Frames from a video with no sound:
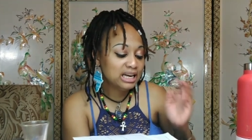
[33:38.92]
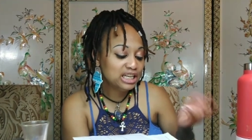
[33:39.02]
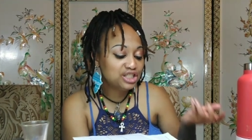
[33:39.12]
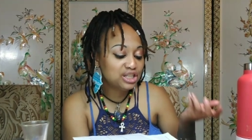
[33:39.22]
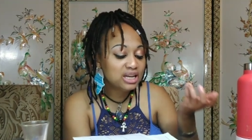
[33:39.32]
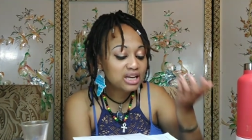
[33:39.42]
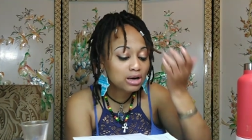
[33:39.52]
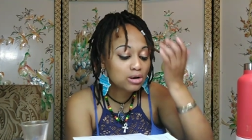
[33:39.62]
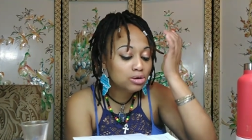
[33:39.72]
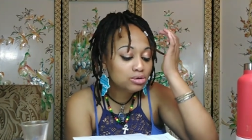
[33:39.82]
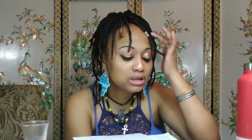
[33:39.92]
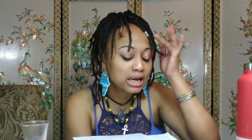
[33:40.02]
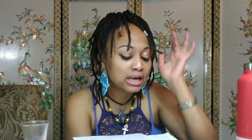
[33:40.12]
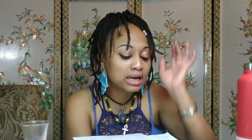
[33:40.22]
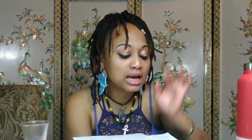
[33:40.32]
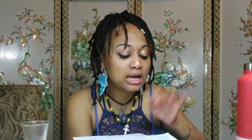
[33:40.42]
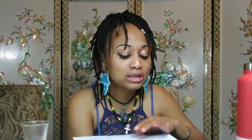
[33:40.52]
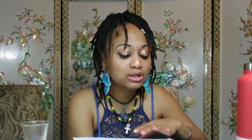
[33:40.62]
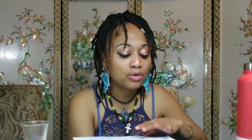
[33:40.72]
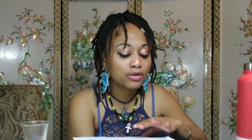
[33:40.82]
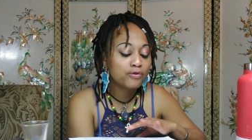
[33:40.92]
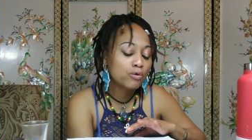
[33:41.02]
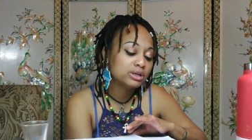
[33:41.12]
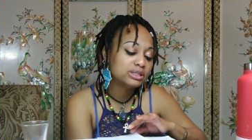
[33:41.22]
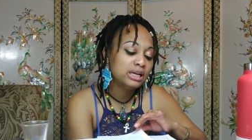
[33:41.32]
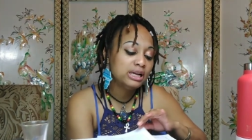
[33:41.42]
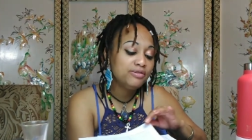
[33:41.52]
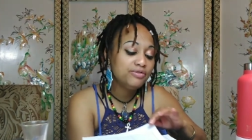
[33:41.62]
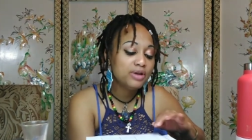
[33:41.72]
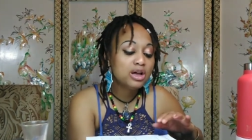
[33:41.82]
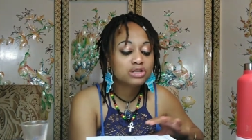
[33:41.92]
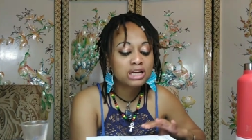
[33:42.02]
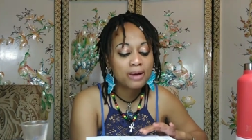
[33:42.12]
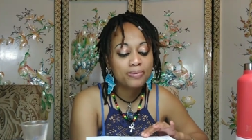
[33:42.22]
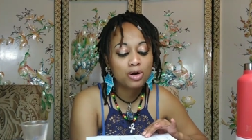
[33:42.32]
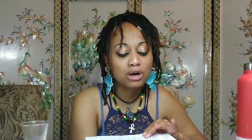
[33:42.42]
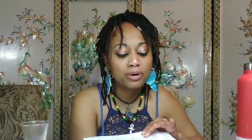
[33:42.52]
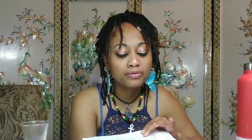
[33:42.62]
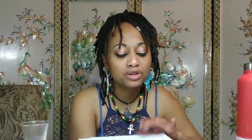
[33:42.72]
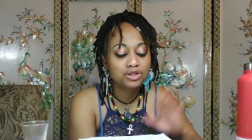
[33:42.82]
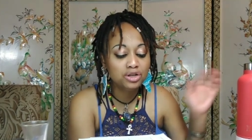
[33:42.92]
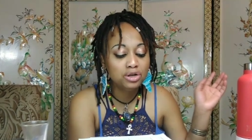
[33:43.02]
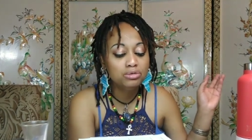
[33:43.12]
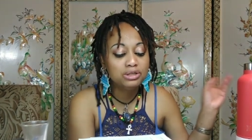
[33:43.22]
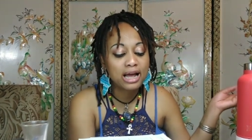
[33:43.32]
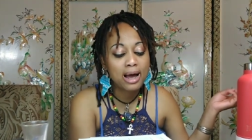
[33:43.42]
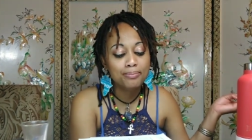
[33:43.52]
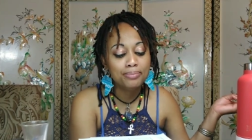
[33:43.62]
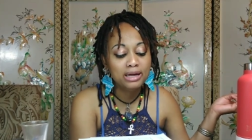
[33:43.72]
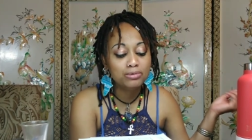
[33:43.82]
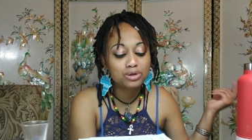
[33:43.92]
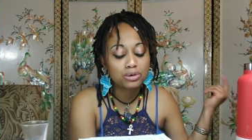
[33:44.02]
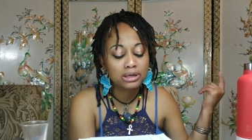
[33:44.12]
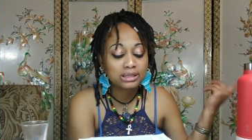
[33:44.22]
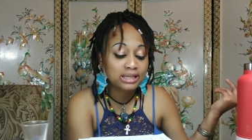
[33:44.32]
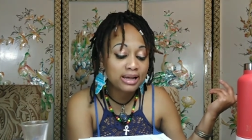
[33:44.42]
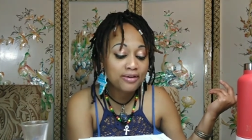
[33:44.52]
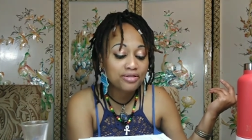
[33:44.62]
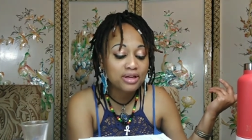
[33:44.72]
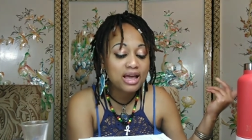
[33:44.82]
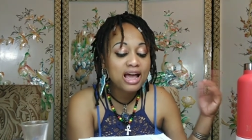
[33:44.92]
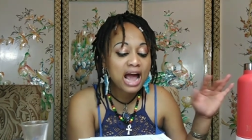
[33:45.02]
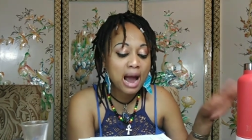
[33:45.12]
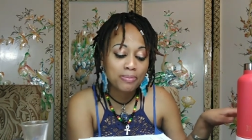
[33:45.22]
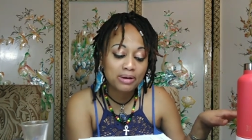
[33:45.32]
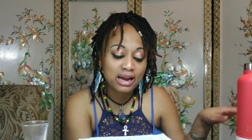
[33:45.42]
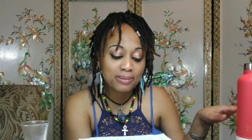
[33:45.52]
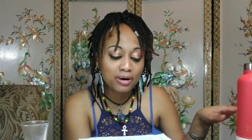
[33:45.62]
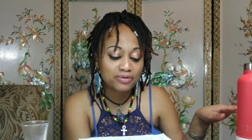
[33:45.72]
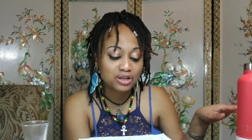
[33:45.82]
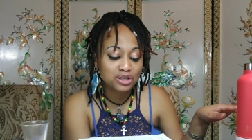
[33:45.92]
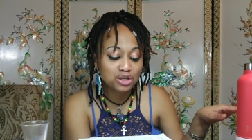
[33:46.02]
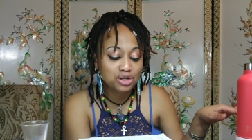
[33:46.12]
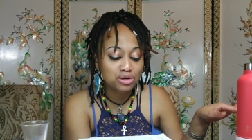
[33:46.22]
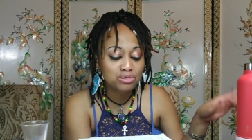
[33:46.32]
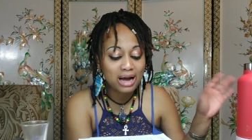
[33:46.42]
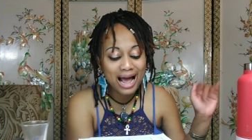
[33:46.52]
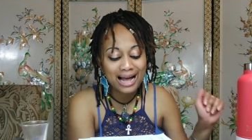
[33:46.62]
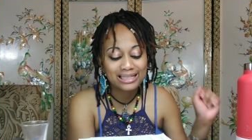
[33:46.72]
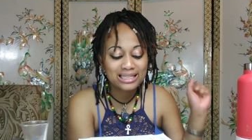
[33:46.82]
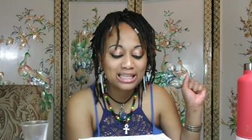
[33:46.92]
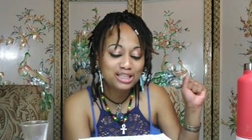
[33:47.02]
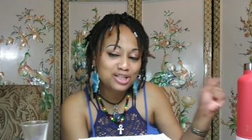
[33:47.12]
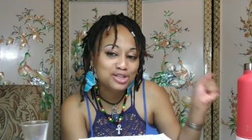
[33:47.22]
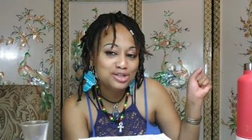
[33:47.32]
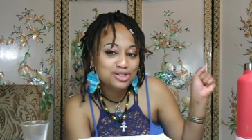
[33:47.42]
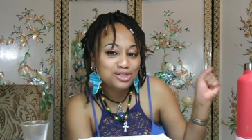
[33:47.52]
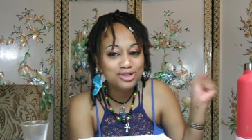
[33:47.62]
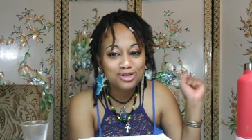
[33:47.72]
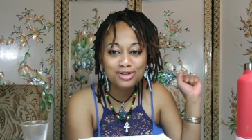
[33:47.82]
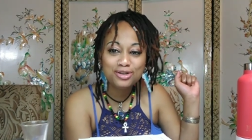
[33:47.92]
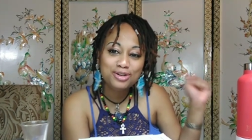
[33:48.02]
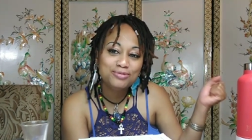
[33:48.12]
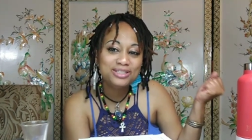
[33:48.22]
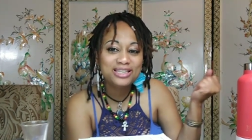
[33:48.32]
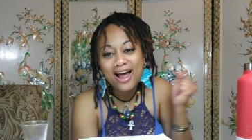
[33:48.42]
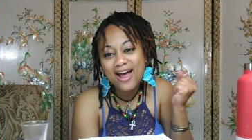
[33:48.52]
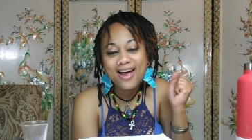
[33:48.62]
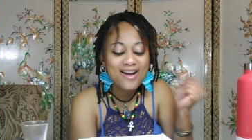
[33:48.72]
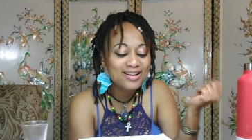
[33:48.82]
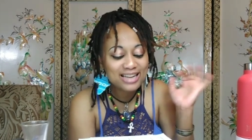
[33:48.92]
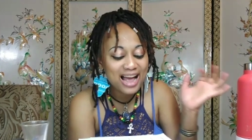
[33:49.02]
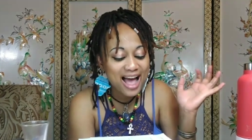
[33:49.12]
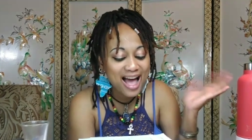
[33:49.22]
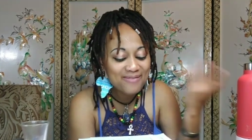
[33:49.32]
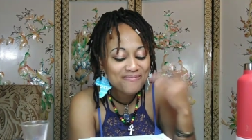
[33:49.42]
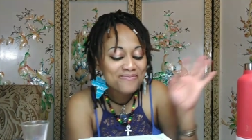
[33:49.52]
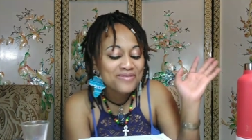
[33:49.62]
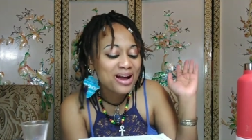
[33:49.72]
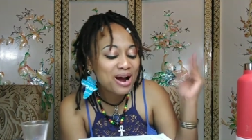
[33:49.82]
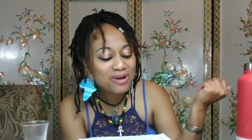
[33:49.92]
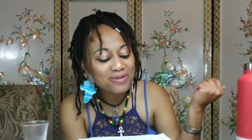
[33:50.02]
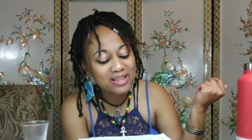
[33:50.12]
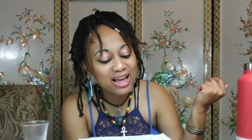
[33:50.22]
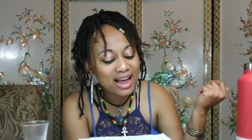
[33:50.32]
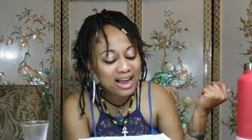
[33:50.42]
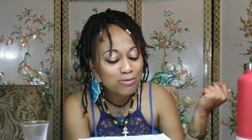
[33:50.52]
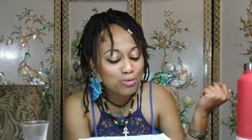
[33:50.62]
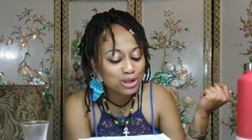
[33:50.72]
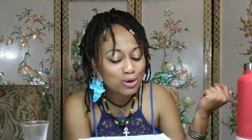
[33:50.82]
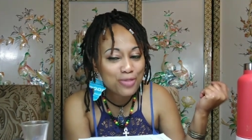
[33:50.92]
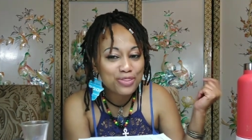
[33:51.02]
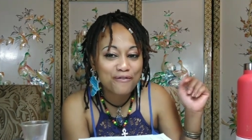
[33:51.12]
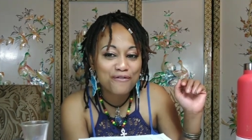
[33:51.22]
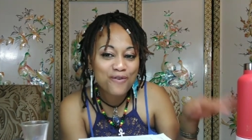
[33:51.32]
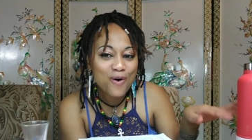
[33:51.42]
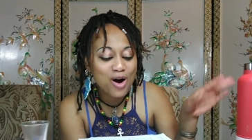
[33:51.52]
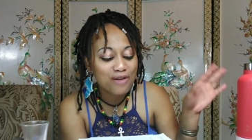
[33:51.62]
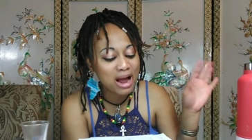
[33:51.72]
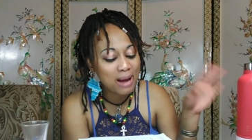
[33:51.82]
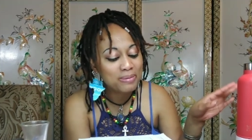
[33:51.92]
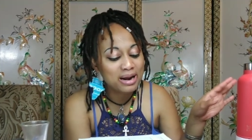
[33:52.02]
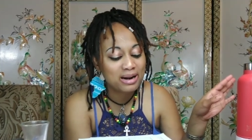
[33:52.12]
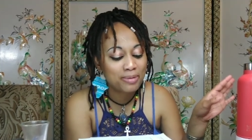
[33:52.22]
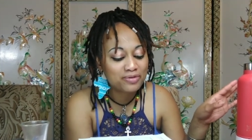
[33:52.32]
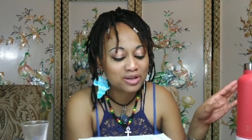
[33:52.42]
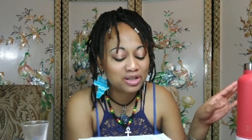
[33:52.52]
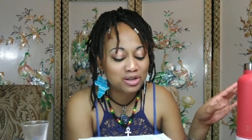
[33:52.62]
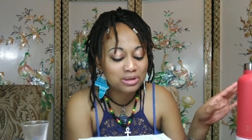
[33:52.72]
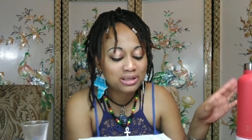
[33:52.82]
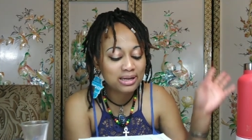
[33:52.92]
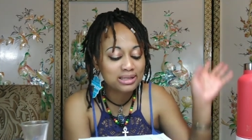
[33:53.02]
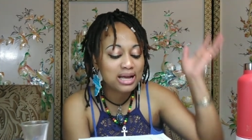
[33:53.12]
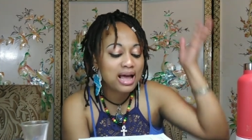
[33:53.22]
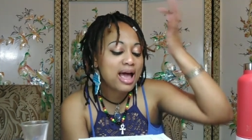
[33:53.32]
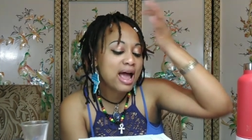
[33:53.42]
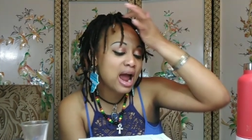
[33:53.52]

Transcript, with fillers: Lalisha Gills is on the 14th. happy early birthday to you. Tam B was on the 10th. Happy belated birthday to you. As the tube turns, yeah. Her birthday was on the 4th. Happy belated birthday to you, sis.